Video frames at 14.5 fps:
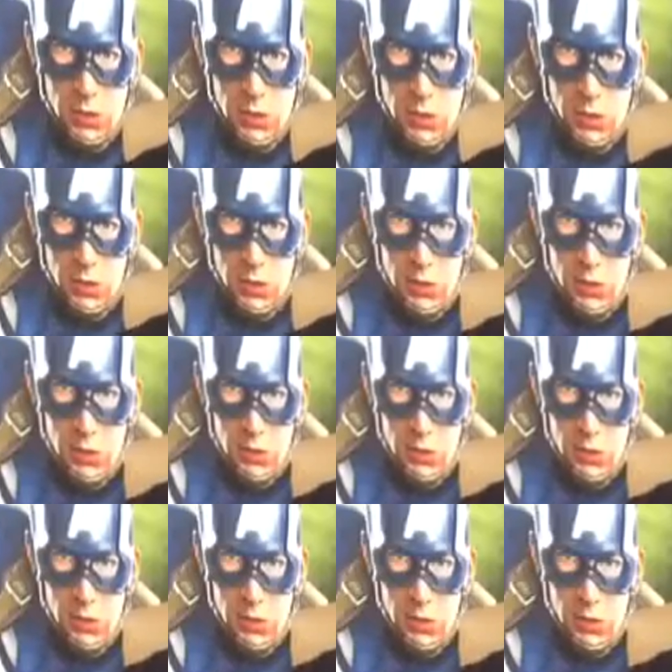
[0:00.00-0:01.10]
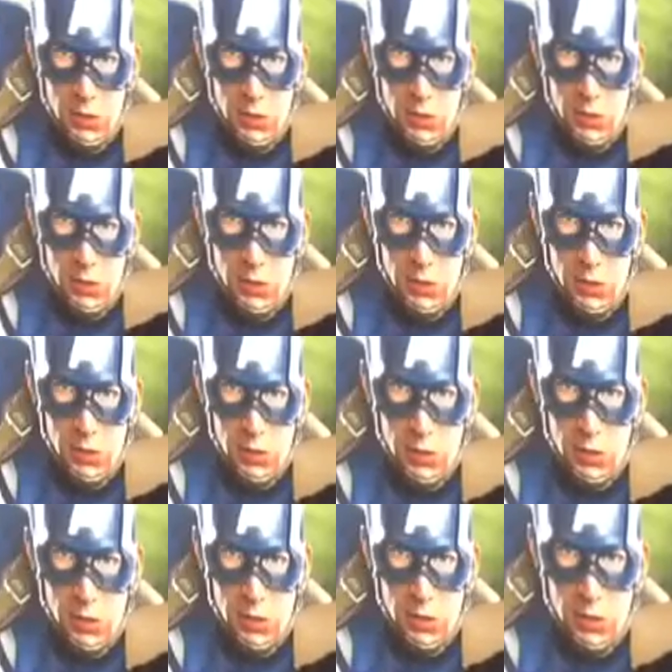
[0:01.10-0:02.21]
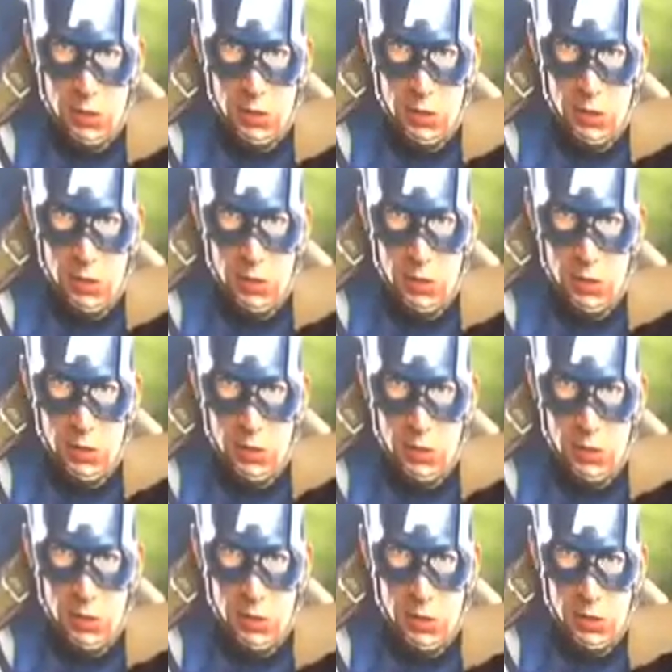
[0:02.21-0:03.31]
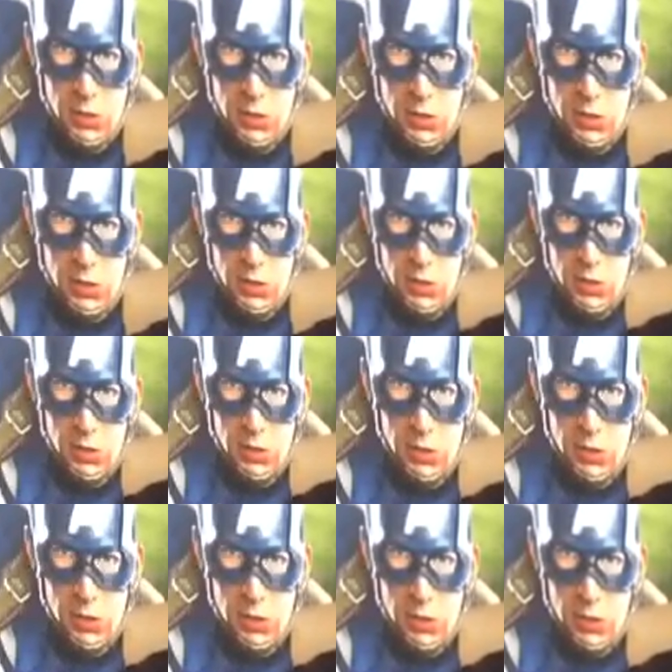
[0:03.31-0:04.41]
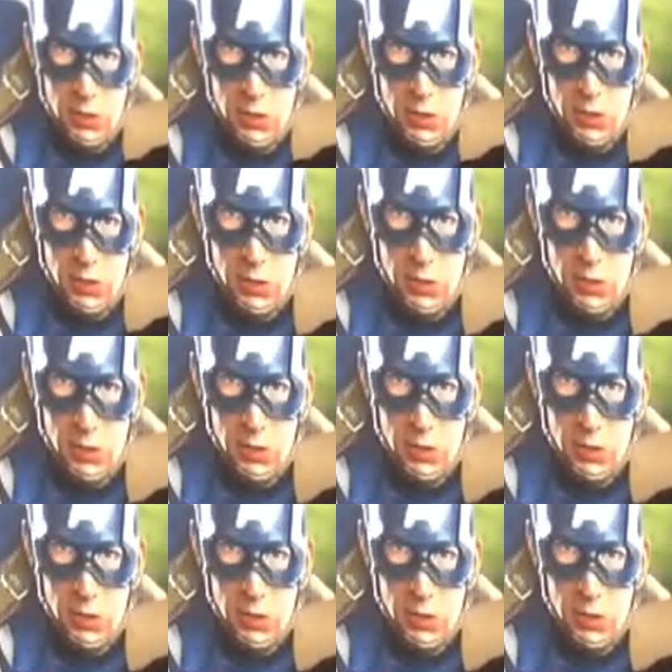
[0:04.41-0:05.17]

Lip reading: (silent)